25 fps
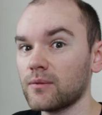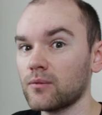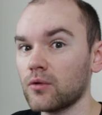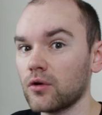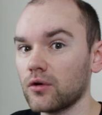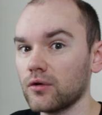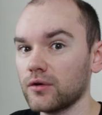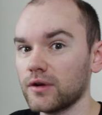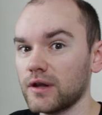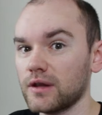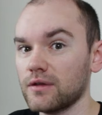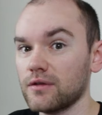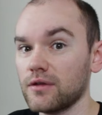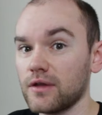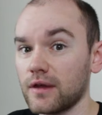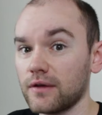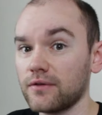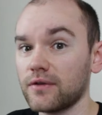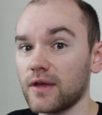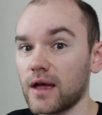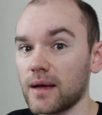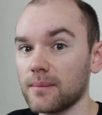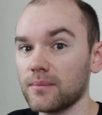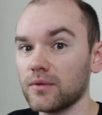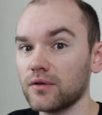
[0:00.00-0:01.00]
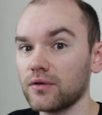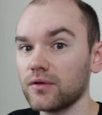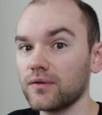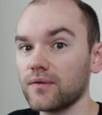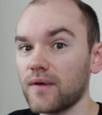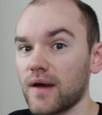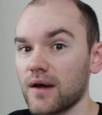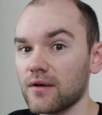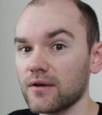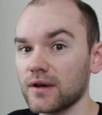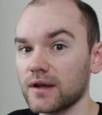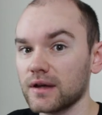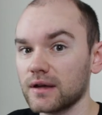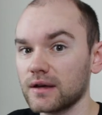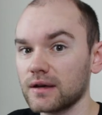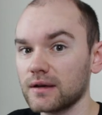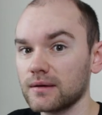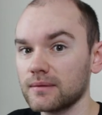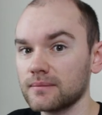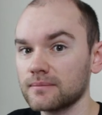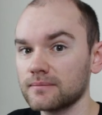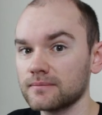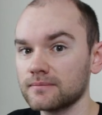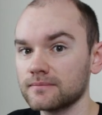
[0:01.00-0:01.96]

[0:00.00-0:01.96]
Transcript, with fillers: warning this atmospheric?